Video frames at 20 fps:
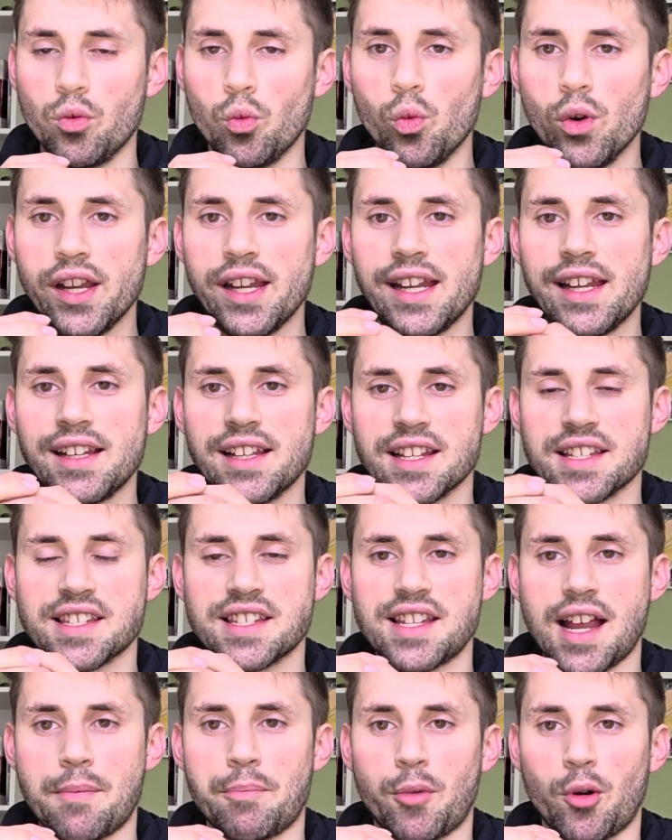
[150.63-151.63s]
we need to
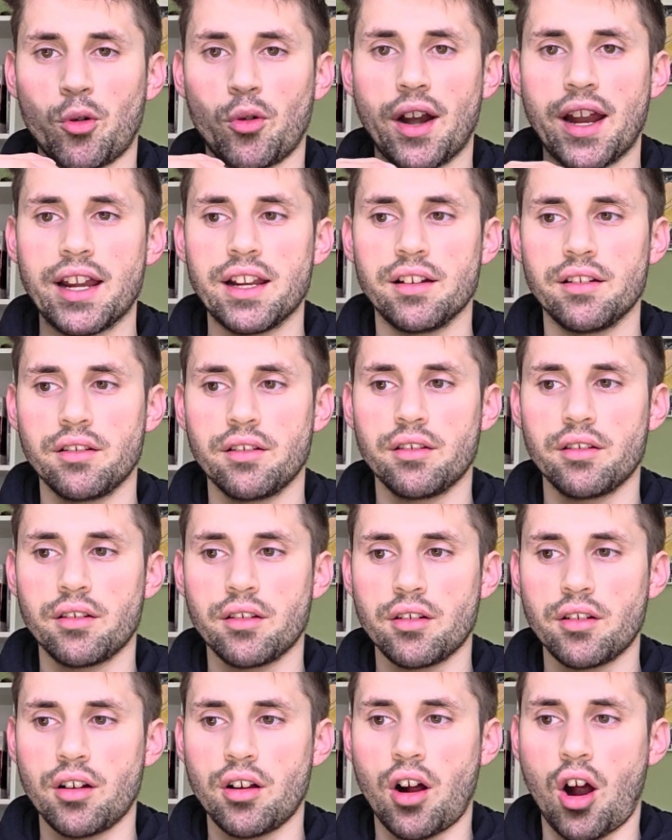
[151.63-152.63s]
separate
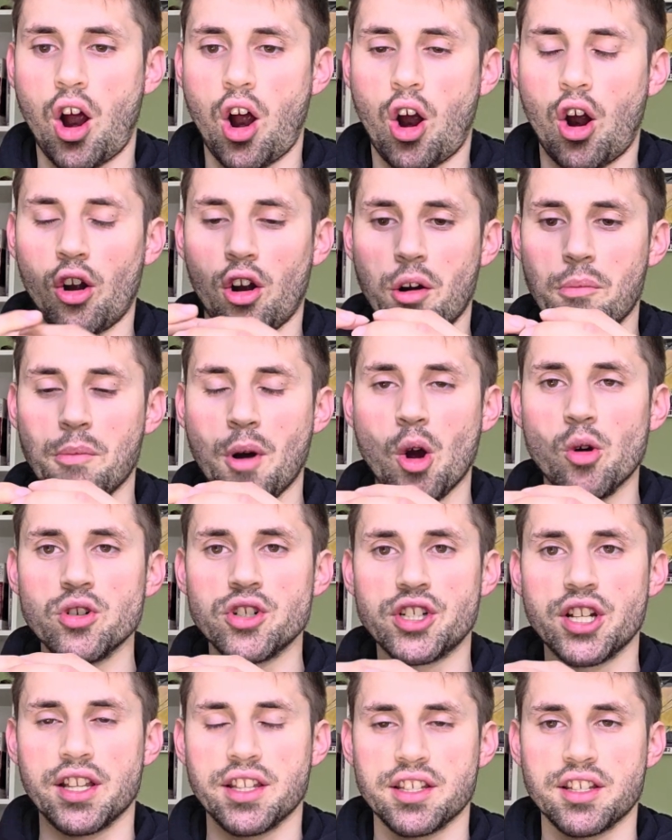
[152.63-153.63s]
our
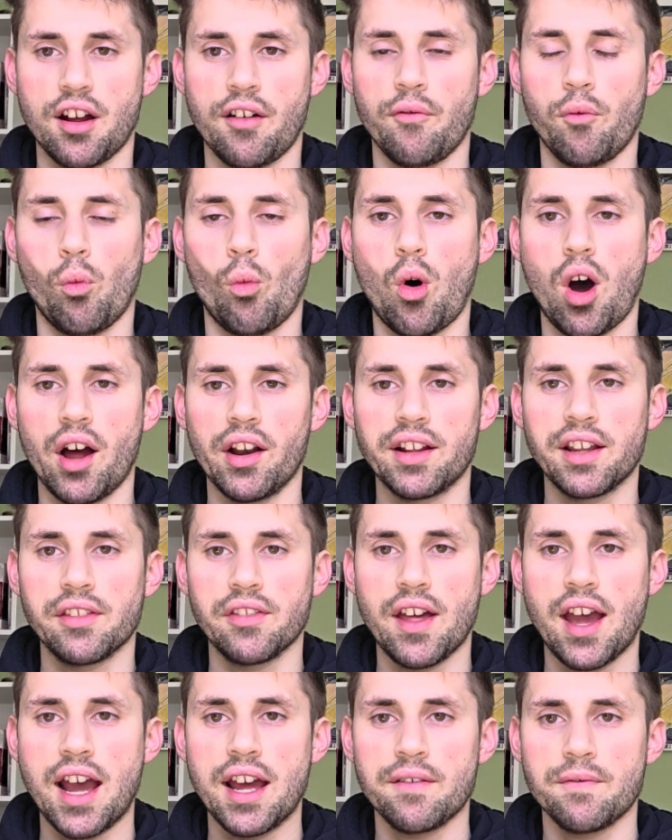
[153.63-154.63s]
emotions of wanting
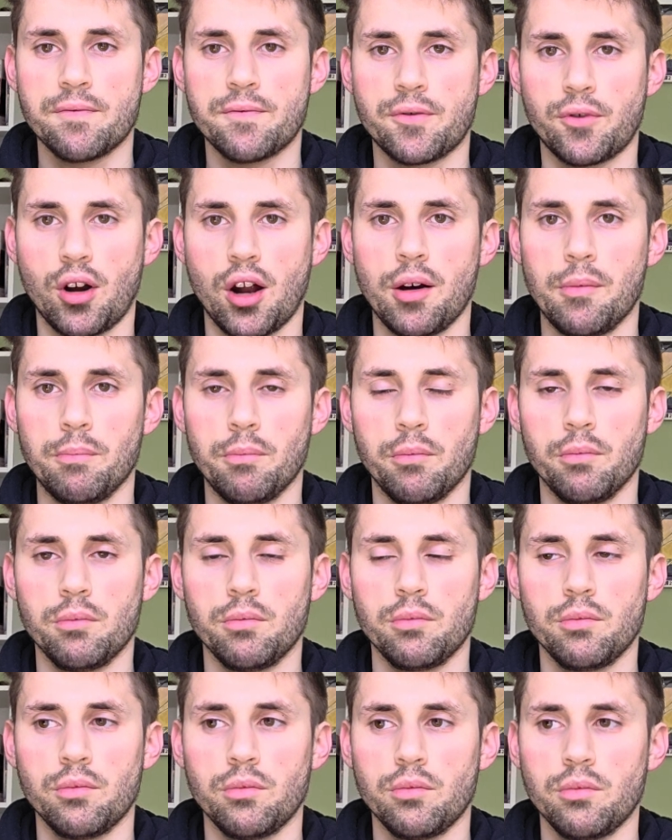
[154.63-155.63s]
that from